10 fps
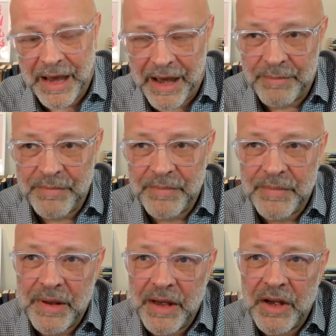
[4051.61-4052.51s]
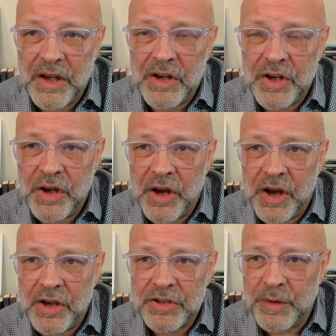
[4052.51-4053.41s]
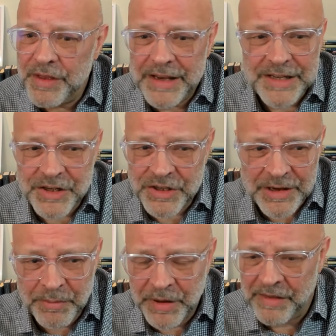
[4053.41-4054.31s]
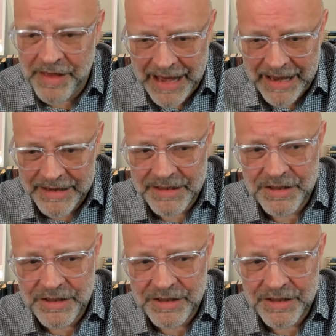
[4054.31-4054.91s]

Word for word: Um, so I think it's just simply that.